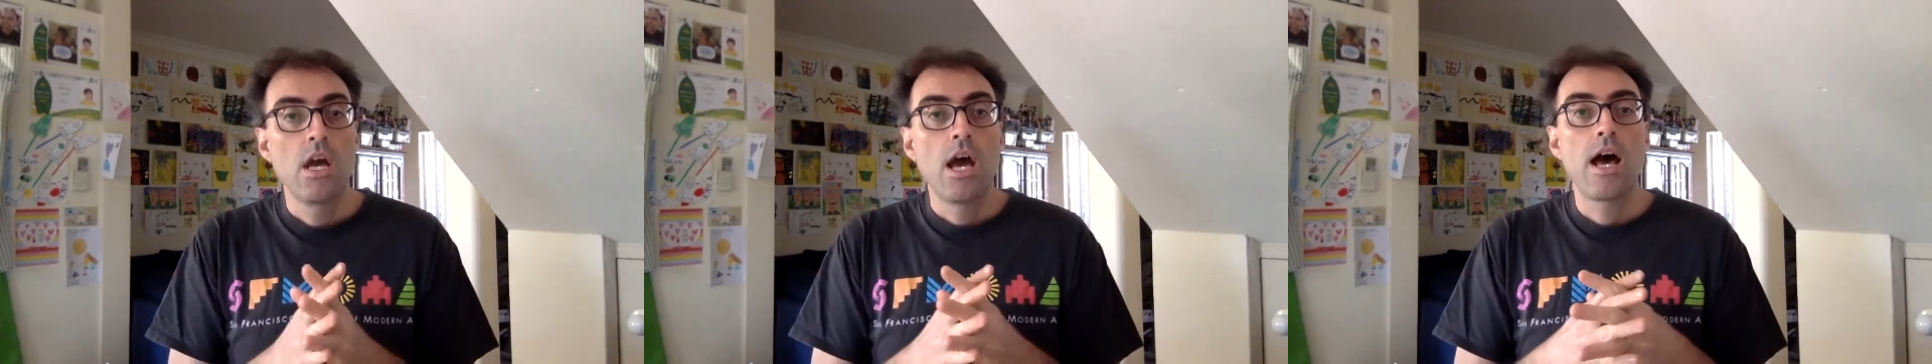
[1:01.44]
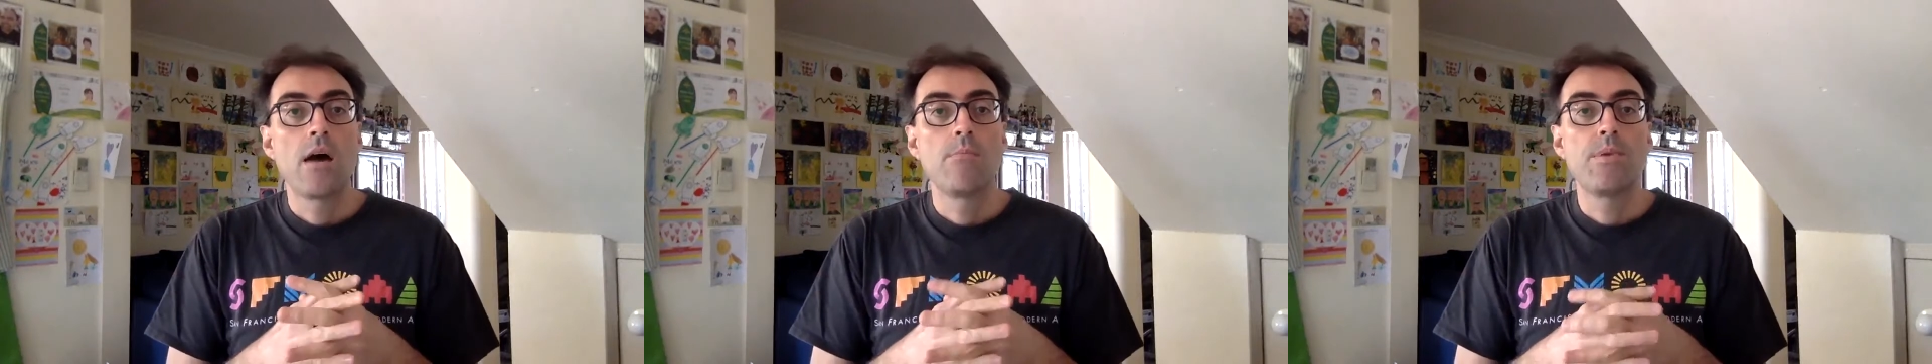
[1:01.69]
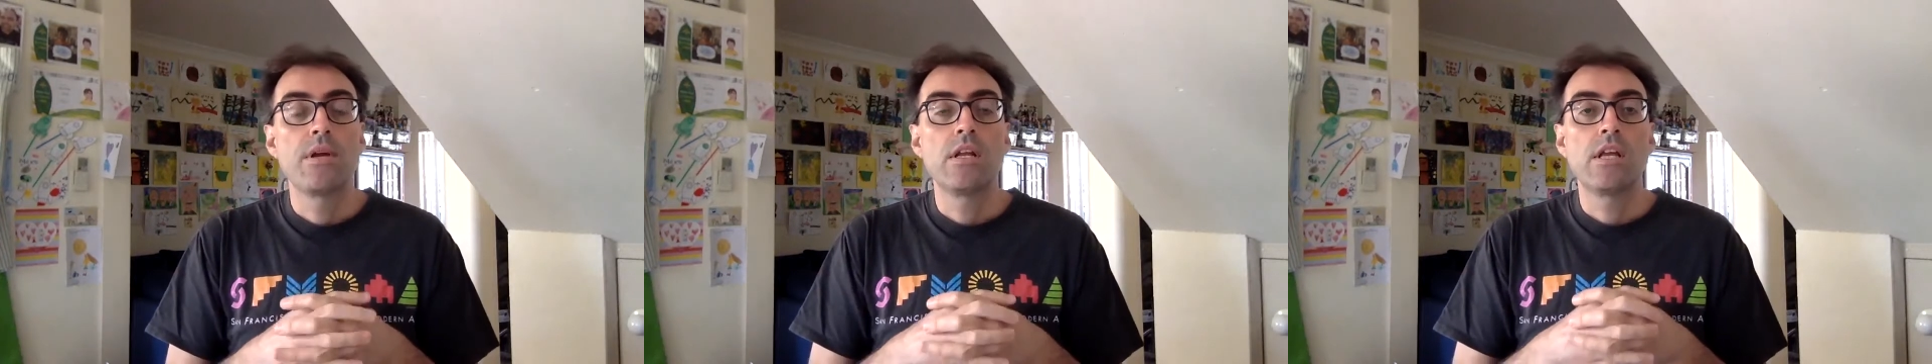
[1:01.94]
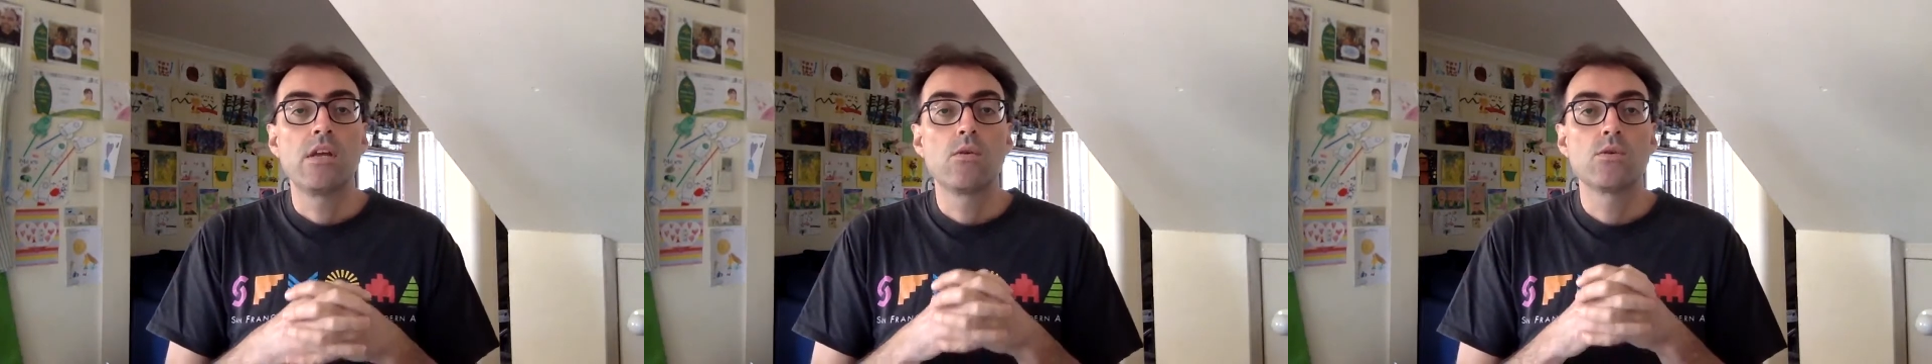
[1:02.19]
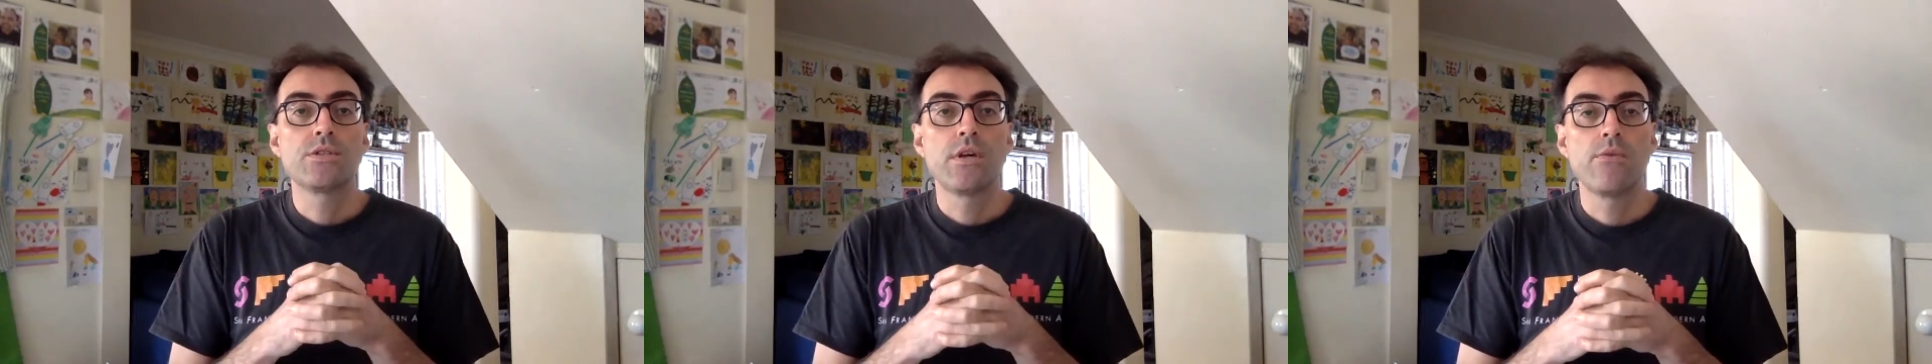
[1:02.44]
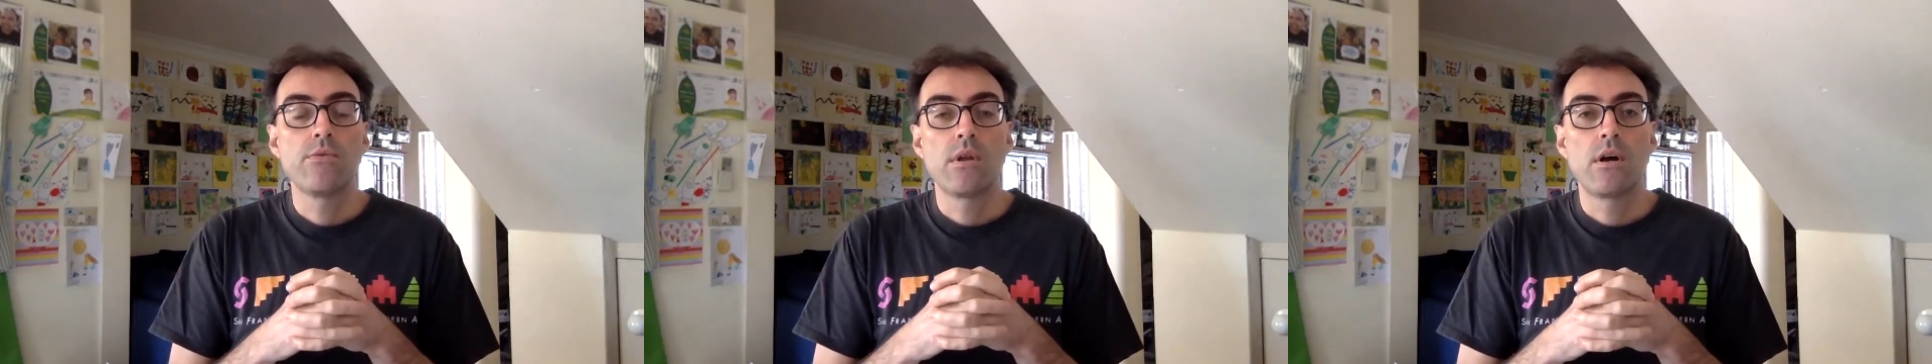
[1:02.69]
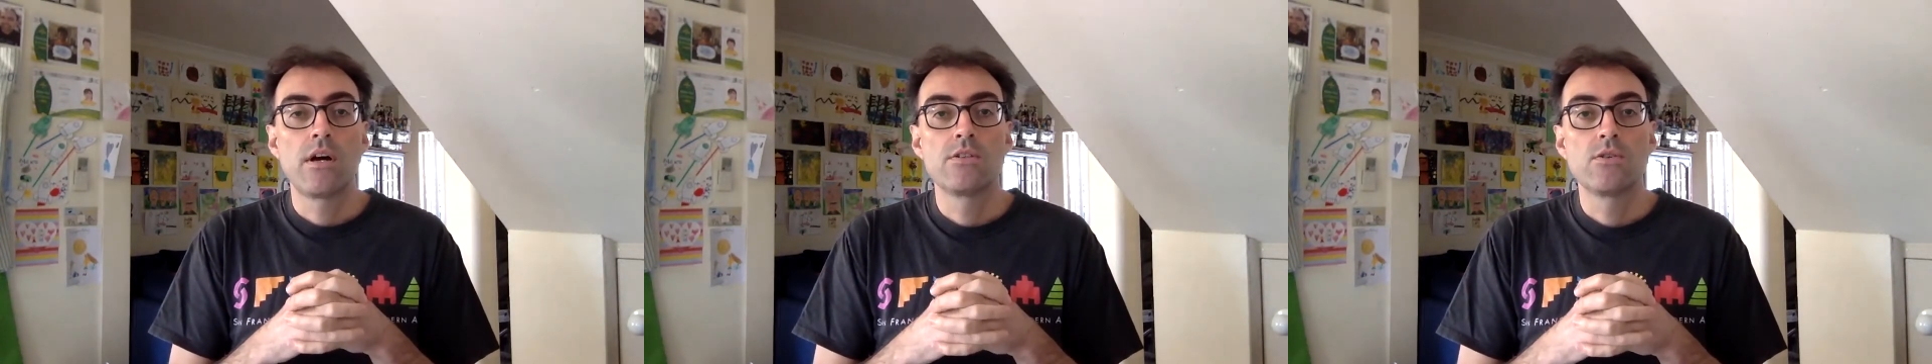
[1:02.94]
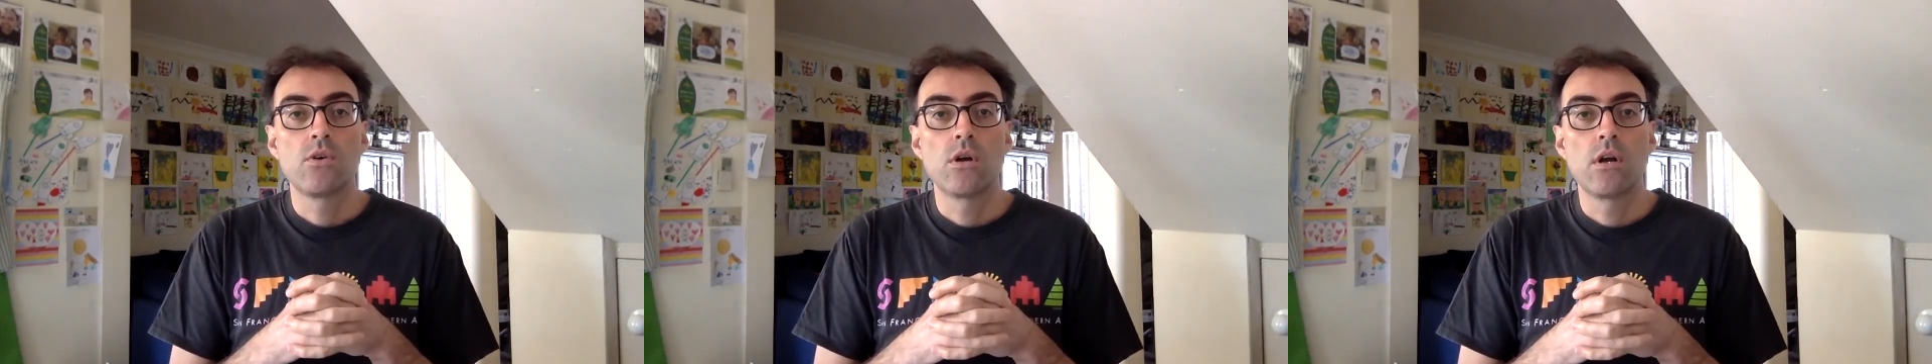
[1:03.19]
but he also relies
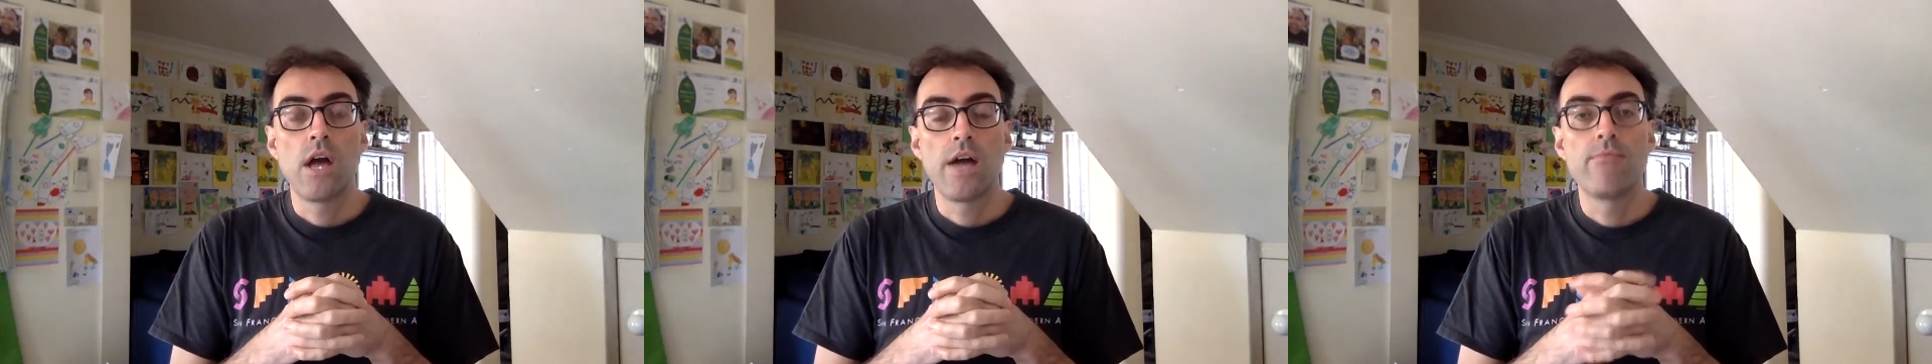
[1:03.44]
on a